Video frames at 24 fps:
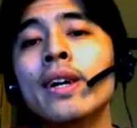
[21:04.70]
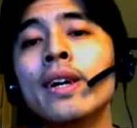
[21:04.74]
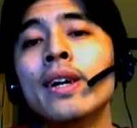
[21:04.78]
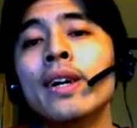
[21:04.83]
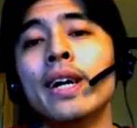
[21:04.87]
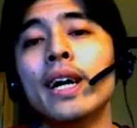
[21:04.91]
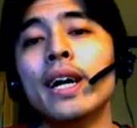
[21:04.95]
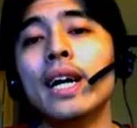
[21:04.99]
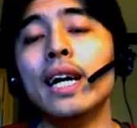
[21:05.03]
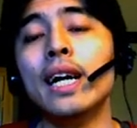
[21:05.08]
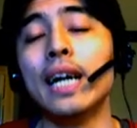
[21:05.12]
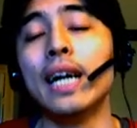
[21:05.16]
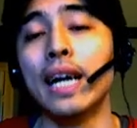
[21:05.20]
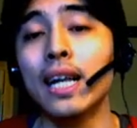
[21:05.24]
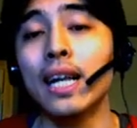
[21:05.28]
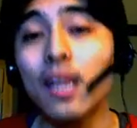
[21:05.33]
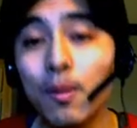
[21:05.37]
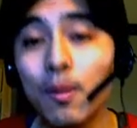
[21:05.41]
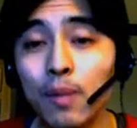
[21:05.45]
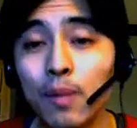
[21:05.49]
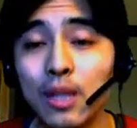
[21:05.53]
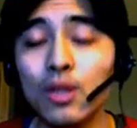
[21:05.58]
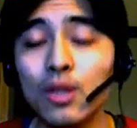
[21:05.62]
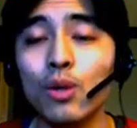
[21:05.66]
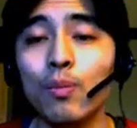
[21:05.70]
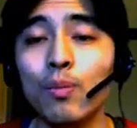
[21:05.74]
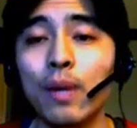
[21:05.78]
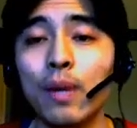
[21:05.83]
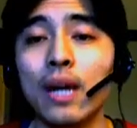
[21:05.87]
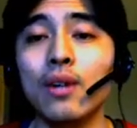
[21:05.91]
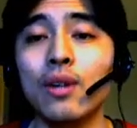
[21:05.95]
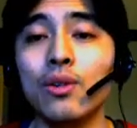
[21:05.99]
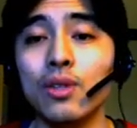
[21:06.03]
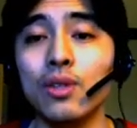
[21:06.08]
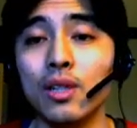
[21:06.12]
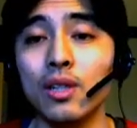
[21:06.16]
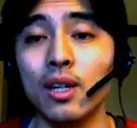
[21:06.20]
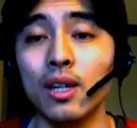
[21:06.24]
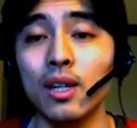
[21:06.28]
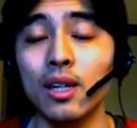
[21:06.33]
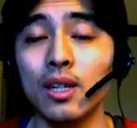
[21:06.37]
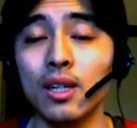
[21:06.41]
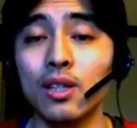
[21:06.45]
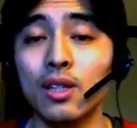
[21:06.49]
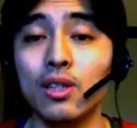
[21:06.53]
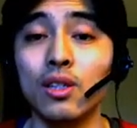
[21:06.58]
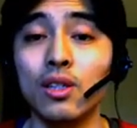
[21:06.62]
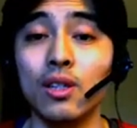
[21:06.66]
Uh, Elemental Battles uh,
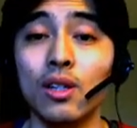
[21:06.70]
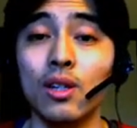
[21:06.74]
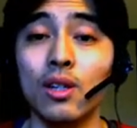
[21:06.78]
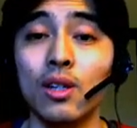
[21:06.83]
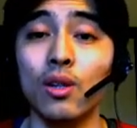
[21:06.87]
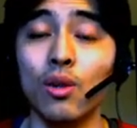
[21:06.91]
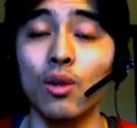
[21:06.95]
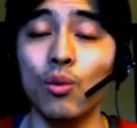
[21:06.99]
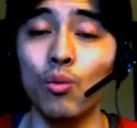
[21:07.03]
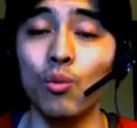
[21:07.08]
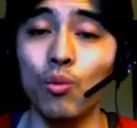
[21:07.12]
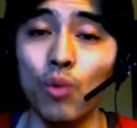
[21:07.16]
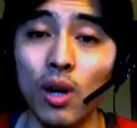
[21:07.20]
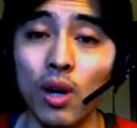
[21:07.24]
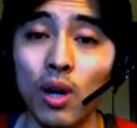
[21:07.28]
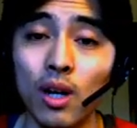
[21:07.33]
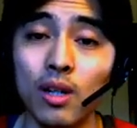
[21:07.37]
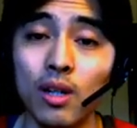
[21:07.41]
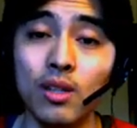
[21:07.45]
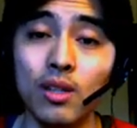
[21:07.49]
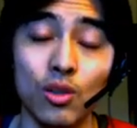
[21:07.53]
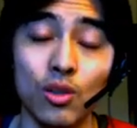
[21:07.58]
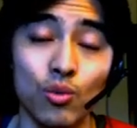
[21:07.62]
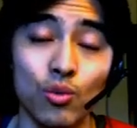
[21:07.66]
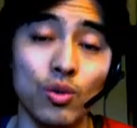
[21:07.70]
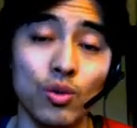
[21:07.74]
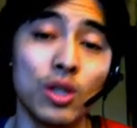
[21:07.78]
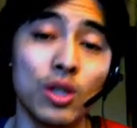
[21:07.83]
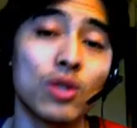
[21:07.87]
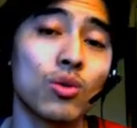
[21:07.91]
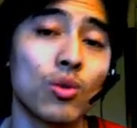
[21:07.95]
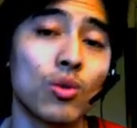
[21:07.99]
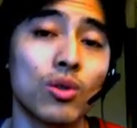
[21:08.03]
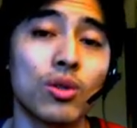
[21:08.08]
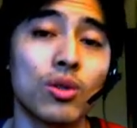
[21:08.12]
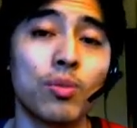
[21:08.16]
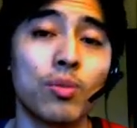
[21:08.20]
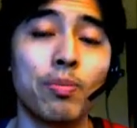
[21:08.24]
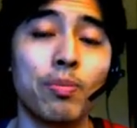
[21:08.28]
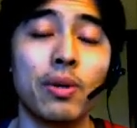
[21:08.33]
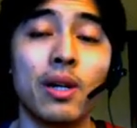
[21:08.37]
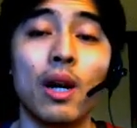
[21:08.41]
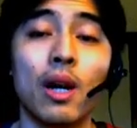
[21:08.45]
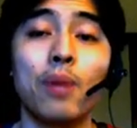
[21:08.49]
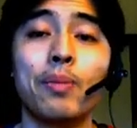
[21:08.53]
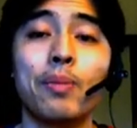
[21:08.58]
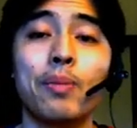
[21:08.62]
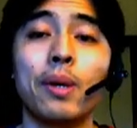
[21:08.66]
is the one, the resource
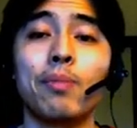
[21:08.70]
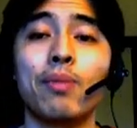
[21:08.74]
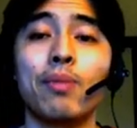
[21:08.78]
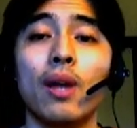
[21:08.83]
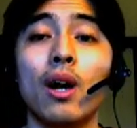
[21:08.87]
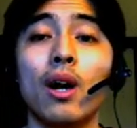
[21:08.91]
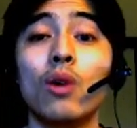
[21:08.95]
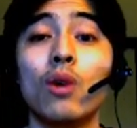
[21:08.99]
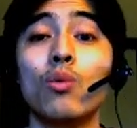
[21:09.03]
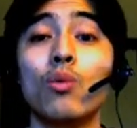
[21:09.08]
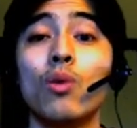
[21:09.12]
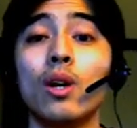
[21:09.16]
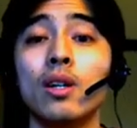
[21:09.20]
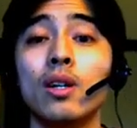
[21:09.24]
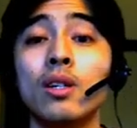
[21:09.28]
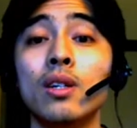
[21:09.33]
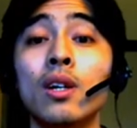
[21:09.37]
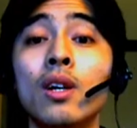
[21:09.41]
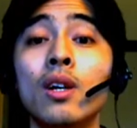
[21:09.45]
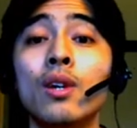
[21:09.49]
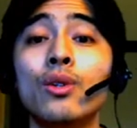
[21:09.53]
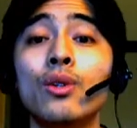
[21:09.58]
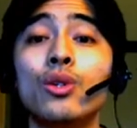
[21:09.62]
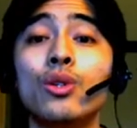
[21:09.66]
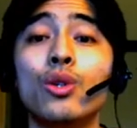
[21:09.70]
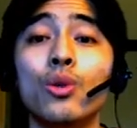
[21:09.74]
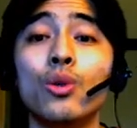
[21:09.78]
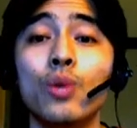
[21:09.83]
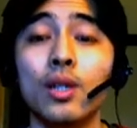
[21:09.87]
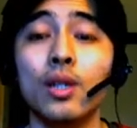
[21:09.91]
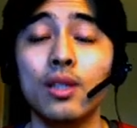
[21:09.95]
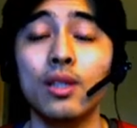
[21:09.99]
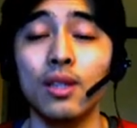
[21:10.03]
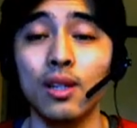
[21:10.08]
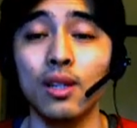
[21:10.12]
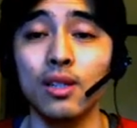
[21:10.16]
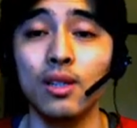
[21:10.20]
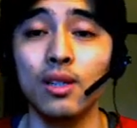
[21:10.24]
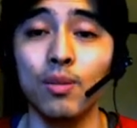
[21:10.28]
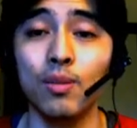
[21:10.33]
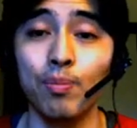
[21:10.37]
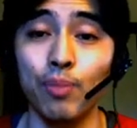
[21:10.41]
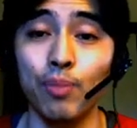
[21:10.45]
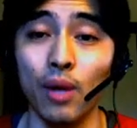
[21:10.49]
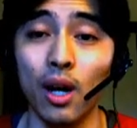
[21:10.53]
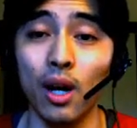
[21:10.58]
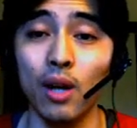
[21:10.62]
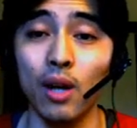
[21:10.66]
put out by Block One to
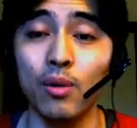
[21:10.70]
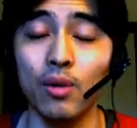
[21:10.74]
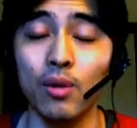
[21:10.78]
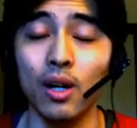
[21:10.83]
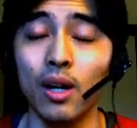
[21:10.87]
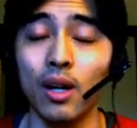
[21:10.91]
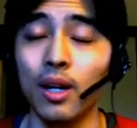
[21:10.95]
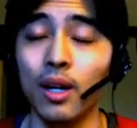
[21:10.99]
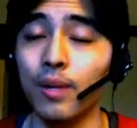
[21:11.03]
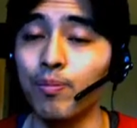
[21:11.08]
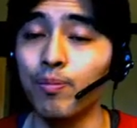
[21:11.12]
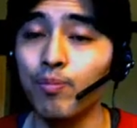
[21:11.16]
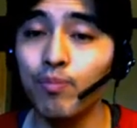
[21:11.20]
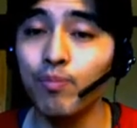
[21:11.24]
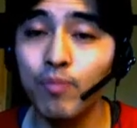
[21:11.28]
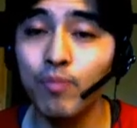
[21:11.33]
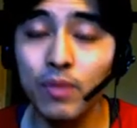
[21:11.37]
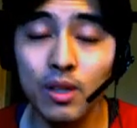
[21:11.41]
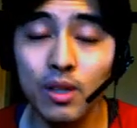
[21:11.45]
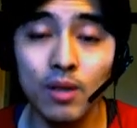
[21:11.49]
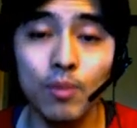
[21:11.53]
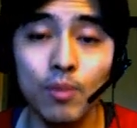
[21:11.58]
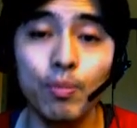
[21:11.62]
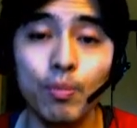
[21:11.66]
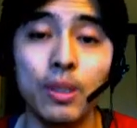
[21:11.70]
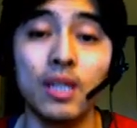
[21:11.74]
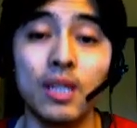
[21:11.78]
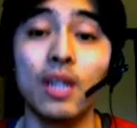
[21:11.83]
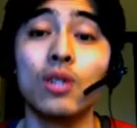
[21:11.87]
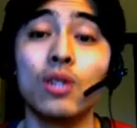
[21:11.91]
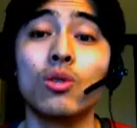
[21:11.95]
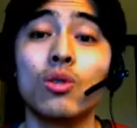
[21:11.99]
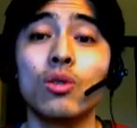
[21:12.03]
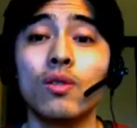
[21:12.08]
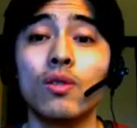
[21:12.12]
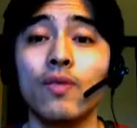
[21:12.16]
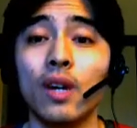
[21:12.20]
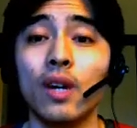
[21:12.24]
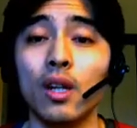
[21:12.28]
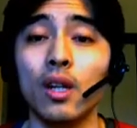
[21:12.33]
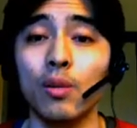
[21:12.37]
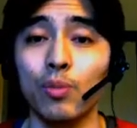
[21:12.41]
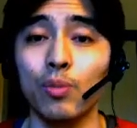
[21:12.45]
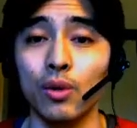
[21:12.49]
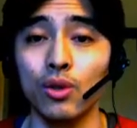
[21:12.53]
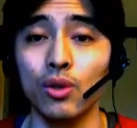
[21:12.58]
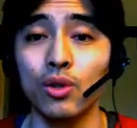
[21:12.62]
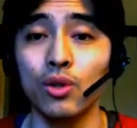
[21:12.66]
assist Block uh, potential
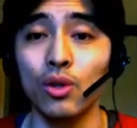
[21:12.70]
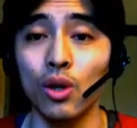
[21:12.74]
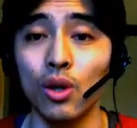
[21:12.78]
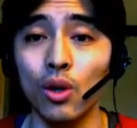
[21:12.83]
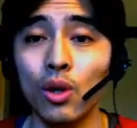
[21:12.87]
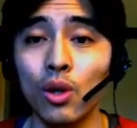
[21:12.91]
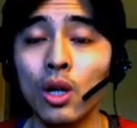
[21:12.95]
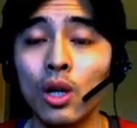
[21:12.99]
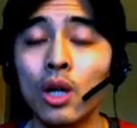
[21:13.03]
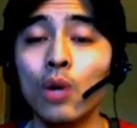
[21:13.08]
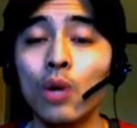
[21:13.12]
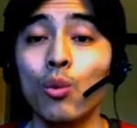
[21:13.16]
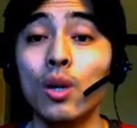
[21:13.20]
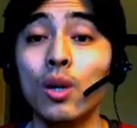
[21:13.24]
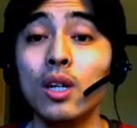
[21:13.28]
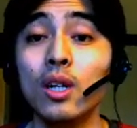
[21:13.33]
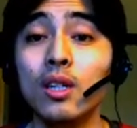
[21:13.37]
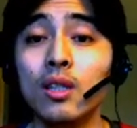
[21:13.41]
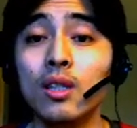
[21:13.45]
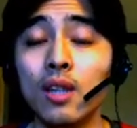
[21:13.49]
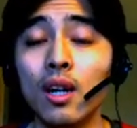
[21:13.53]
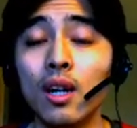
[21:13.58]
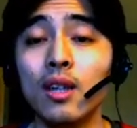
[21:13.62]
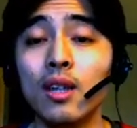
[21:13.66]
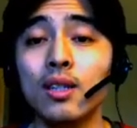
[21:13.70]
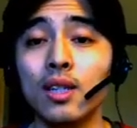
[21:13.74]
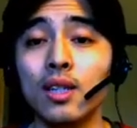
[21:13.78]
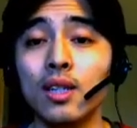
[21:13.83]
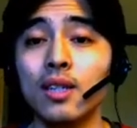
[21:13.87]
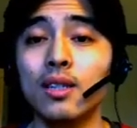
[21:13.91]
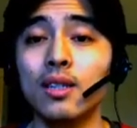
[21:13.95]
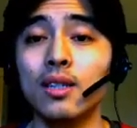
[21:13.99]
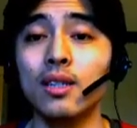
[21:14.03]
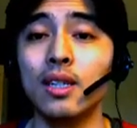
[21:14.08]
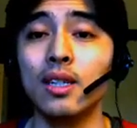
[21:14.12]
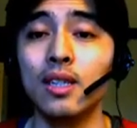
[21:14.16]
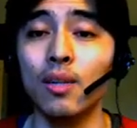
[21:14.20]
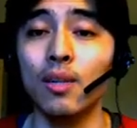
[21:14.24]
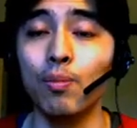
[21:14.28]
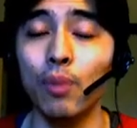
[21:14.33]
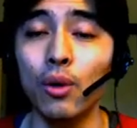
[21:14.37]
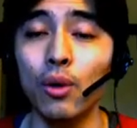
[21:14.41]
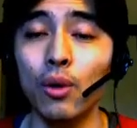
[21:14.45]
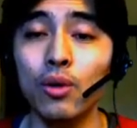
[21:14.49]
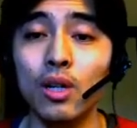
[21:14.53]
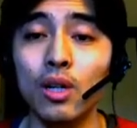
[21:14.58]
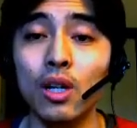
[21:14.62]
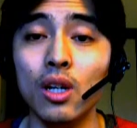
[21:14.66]
developers. So what it does is it's a,
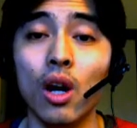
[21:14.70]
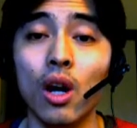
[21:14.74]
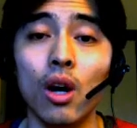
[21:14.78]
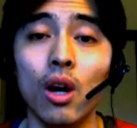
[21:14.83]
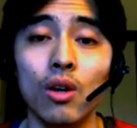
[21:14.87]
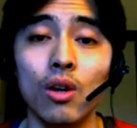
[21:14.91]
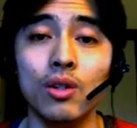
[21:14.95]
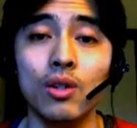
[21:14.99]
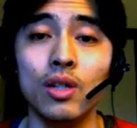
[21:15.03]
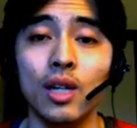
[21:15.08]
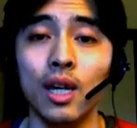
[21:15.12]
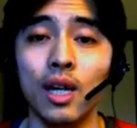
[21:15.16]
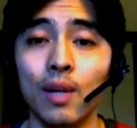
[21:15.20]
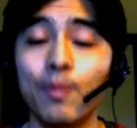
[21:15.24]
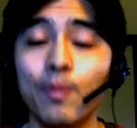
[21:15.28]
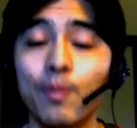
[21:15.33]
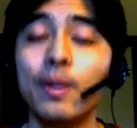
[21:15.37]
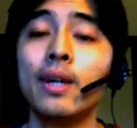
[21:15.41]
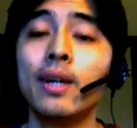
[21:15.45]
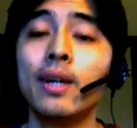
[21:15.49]
both a card game